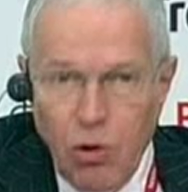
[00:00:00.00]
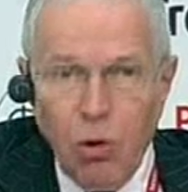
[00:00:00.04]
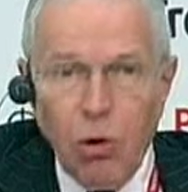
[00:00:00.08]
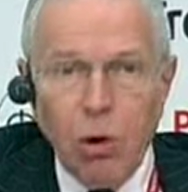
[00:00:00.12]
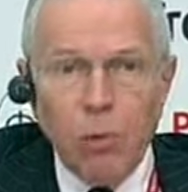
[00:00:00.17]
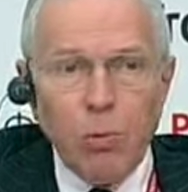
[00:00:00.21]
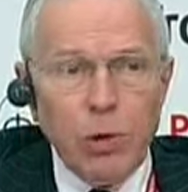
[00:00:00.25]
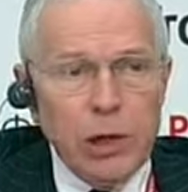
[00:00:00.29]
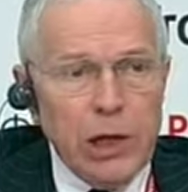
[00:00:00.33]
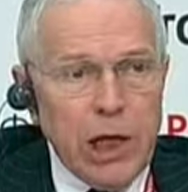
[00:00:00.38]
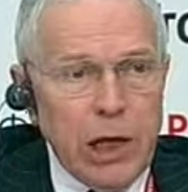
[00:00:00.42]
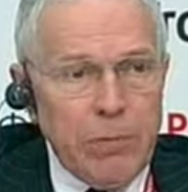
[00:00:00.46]
or
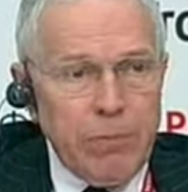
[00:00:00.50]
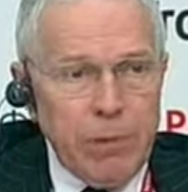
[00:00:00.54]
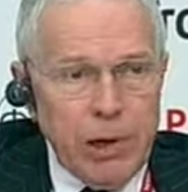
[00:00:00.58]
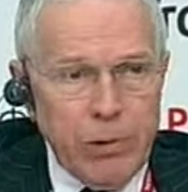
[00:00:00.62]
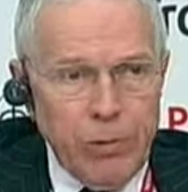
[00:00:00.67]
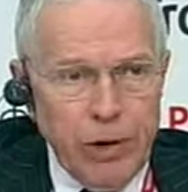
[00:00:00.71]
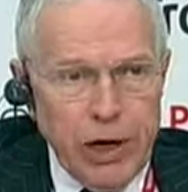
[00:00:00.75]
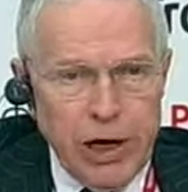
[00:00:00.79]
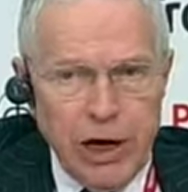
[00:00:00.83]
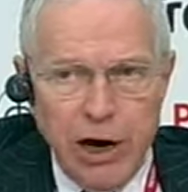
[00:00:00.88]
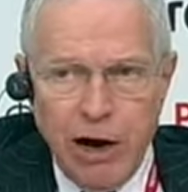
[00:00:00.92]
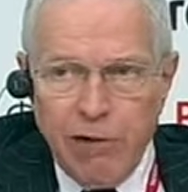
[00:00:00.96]
will they be
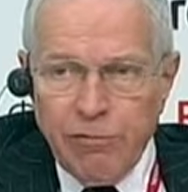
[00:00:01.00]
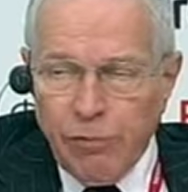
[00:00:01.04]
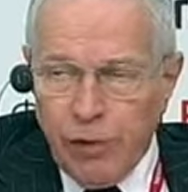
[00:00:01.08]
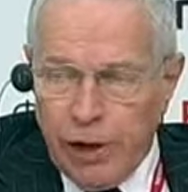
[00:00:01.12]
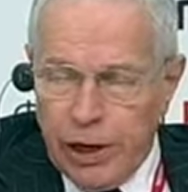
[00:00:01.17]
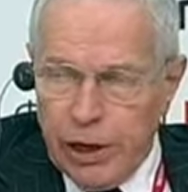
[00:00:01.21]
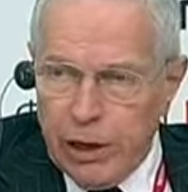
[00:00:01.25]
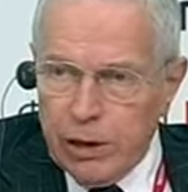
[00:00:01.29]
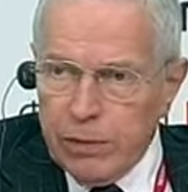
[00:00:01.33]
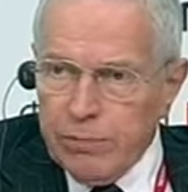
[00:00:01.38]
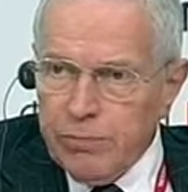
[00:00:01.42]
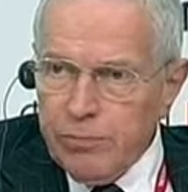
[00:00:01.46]

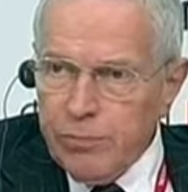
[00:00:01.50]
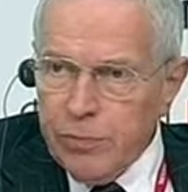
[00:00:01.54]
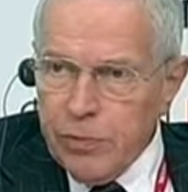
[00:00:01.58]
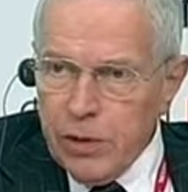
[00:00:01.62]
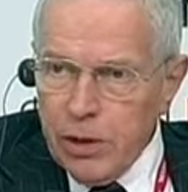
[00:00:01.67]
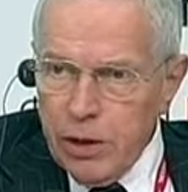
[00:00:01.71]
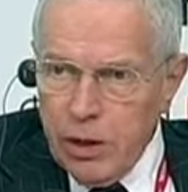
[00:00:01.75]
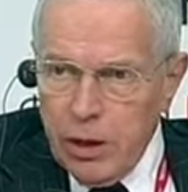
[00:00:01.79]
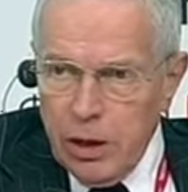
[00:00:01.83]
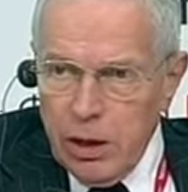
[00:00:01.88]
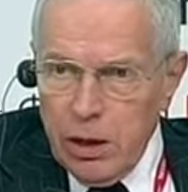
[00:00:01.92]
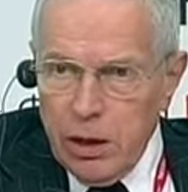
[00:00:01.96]
recovering?
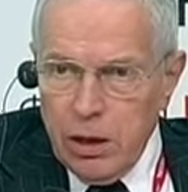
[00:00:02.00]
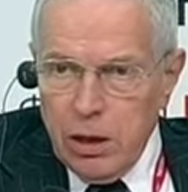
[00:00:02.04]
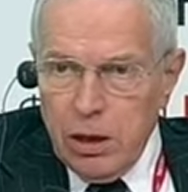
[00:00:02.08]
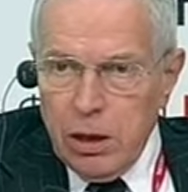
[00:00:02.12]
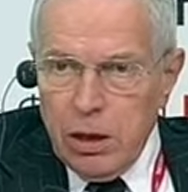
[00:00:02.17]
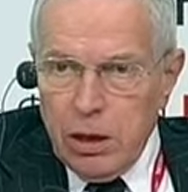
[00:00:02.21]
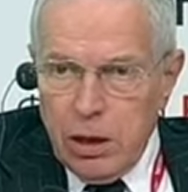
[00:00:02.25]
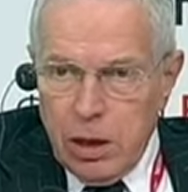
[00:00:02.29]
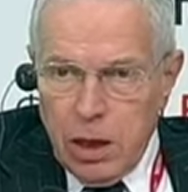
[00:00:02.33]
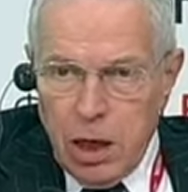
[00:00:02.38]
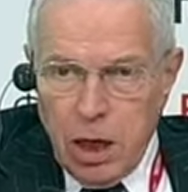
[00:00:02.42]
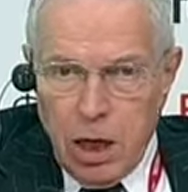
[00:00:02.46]

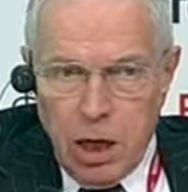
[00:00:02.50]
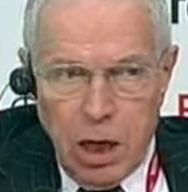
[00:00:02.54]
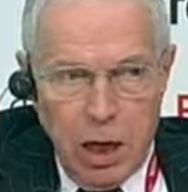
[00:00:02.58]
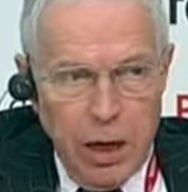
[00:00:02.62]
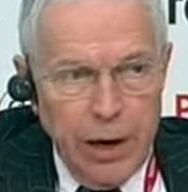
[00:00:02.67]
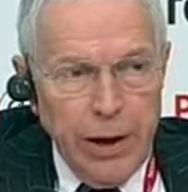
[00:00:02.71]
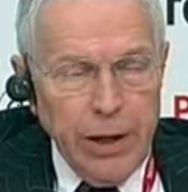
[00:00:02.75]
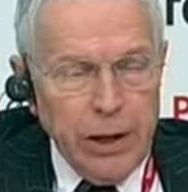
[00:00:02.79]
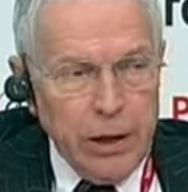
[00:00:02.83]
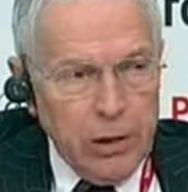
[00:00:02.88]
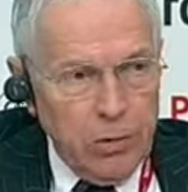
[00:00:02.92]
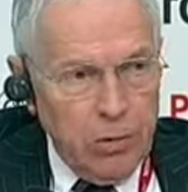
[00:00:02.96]
In
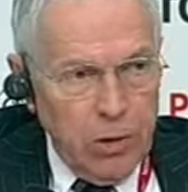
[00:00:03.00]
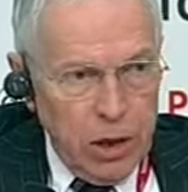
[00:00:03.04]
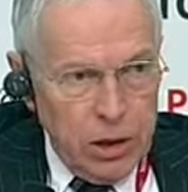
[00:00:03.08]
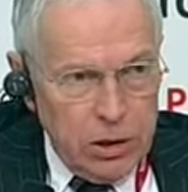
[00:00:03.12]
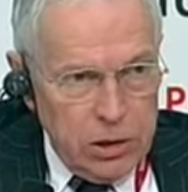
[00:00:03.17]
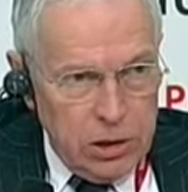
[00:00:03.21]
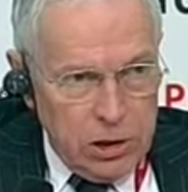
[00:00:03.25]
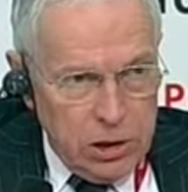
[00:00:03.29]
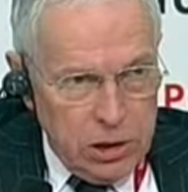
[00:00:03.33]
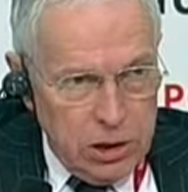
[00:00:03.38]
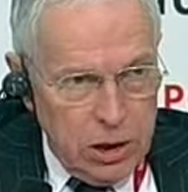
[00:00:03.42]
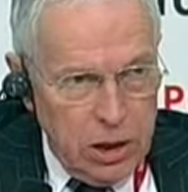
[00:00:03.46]
other
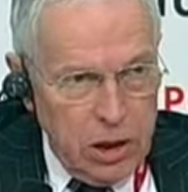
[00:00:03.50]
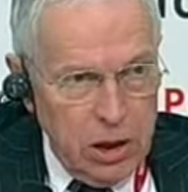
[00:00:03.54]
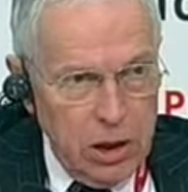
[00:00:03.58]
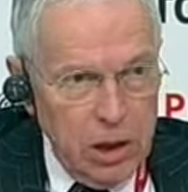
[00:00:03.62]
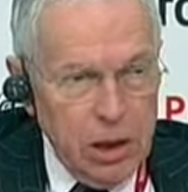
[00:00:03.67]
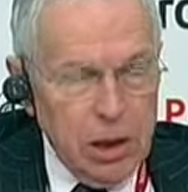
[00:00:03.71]
words,